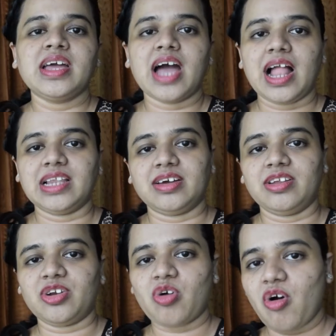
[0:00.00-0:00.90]
I'll turn
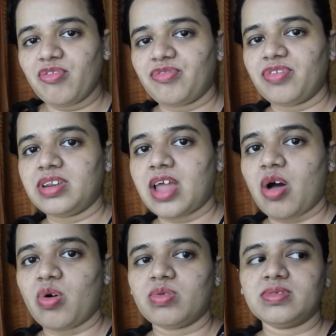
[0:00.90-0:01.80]
it off for
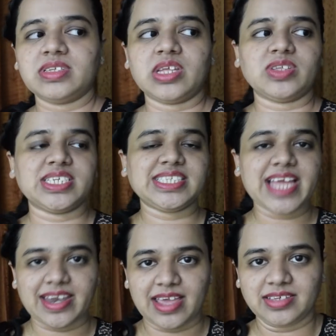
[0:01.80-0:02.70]
now. The
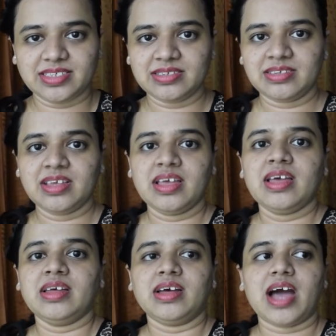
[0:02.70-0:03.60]
settings.
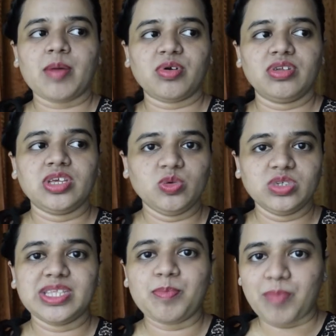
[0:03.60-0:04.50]
I'm gonna
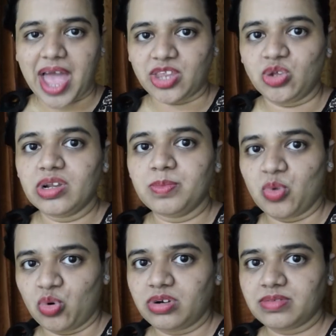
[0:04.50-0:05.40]
use the manual
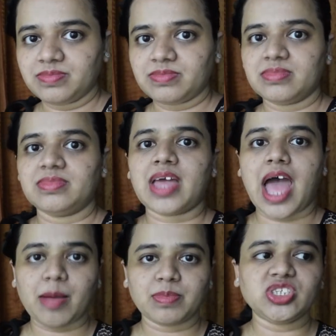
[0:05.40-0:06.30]
mode.
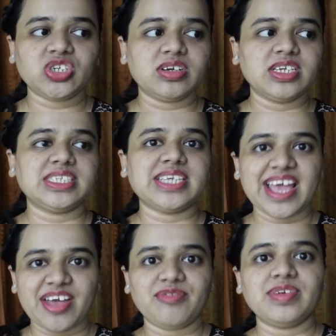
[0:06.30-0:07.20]
Aperture is
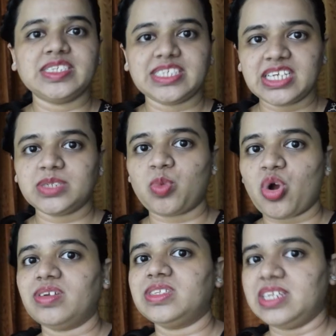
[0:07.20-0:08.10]

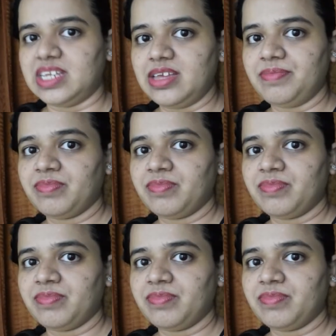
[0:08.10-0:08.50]
f6.3.